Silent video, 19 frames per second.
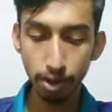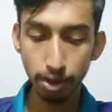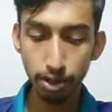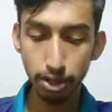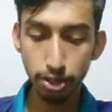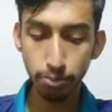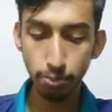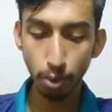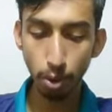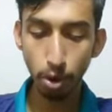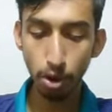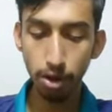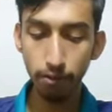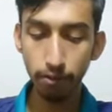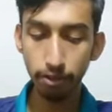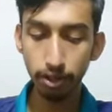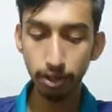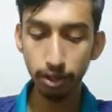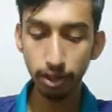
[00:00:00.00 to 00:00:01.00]

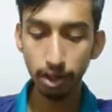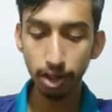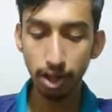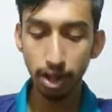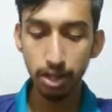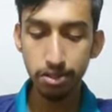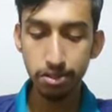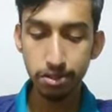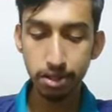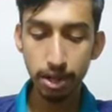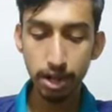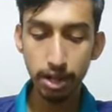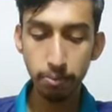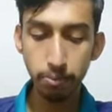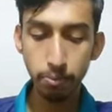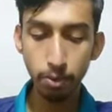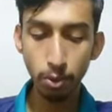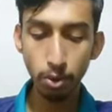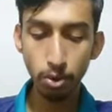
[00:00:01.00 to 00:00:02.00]
respond with
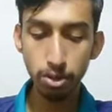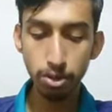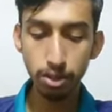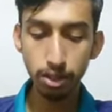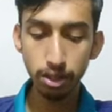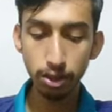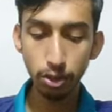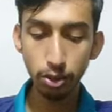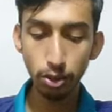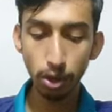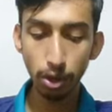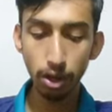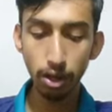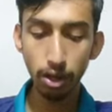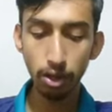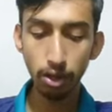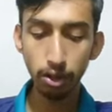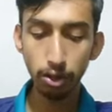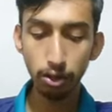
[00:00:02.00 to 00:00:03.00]
state nodes
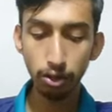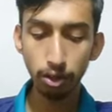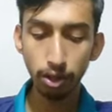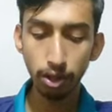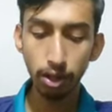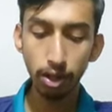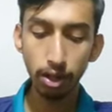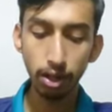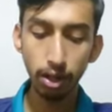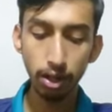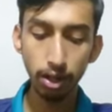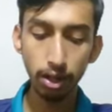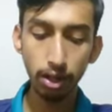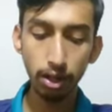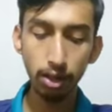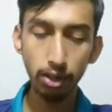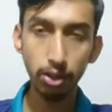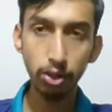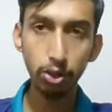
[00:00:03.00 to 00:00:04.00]

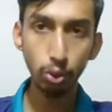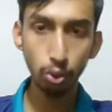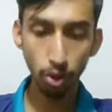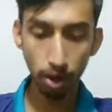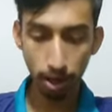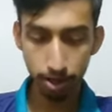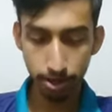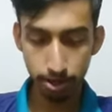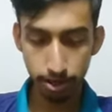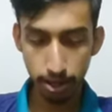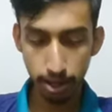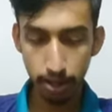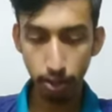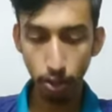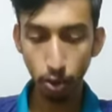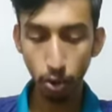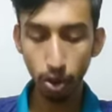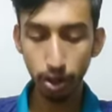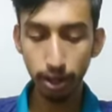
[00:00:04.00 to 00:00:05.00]

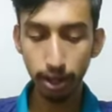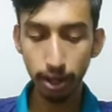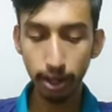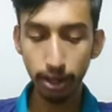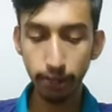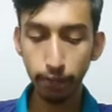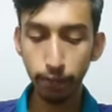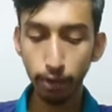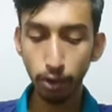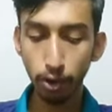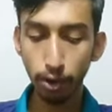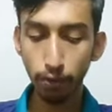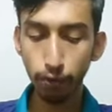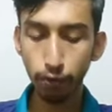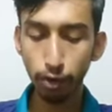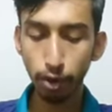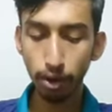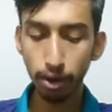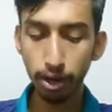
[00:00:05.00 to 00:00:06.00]
200 okay
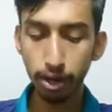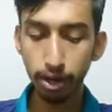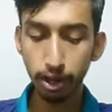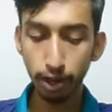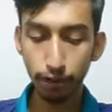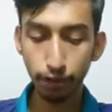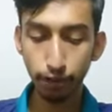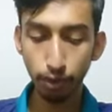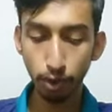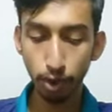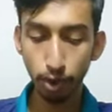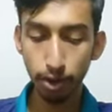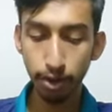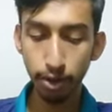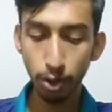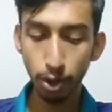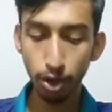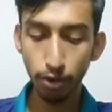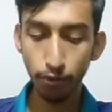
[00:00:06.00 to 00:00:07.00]
for 400 for
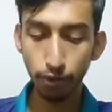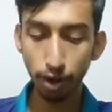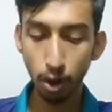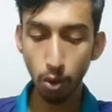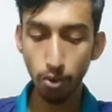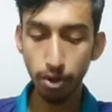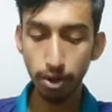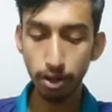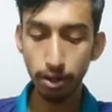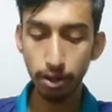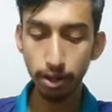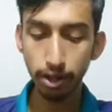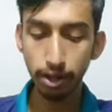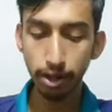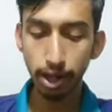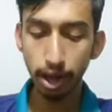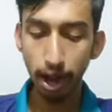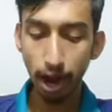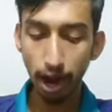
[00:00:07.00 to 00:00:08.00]
not found,
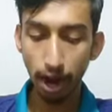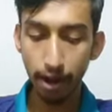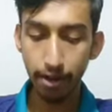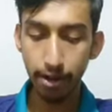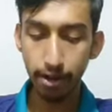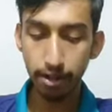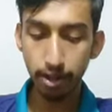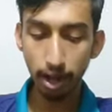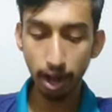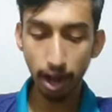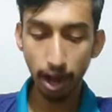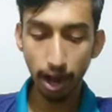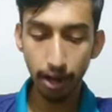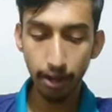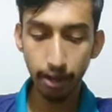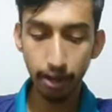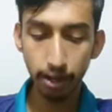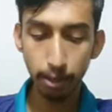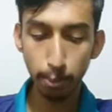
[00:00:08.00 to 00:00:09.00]
header
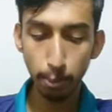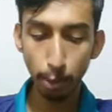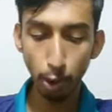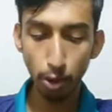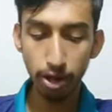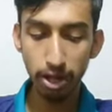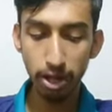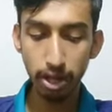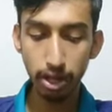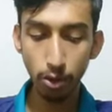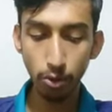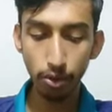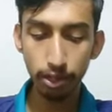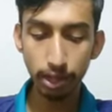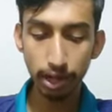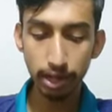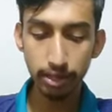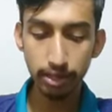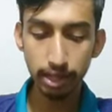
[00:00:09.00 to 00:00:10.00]
and body
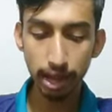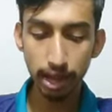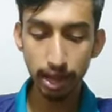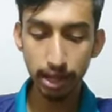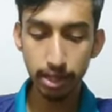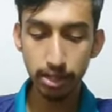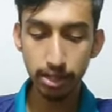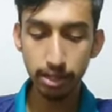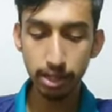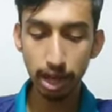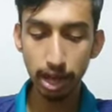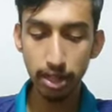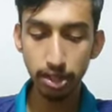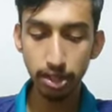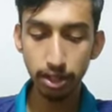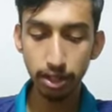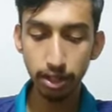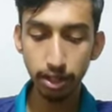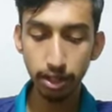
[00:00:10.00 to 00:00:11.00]
content. Second is
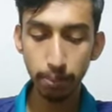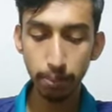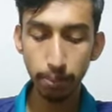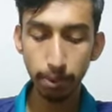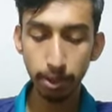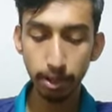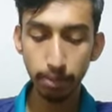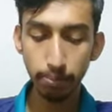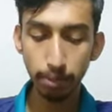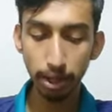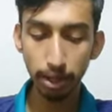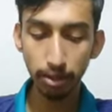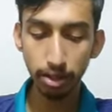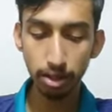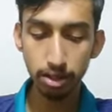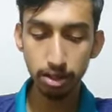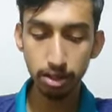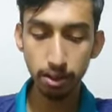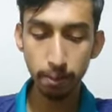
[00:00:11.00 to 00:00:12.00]
http
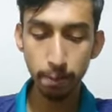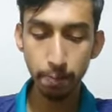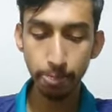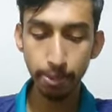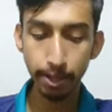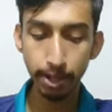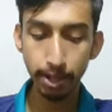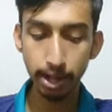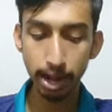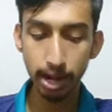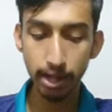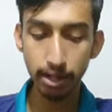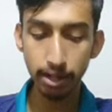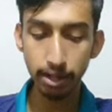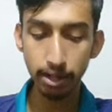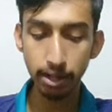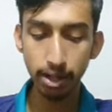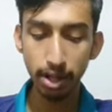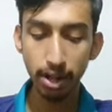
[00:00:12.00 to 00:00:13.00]
methods, get,
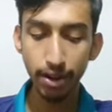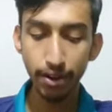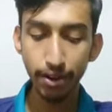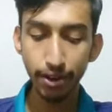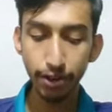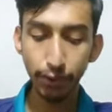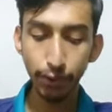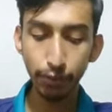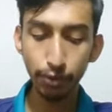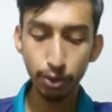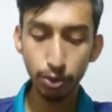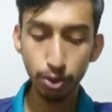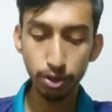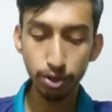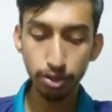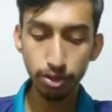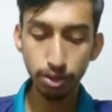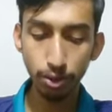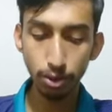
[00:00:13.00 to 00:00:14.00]
retrieve
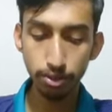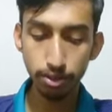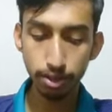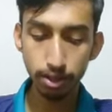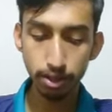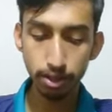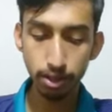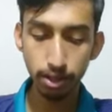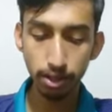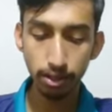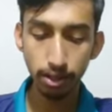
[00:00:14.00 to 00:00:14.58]
resources,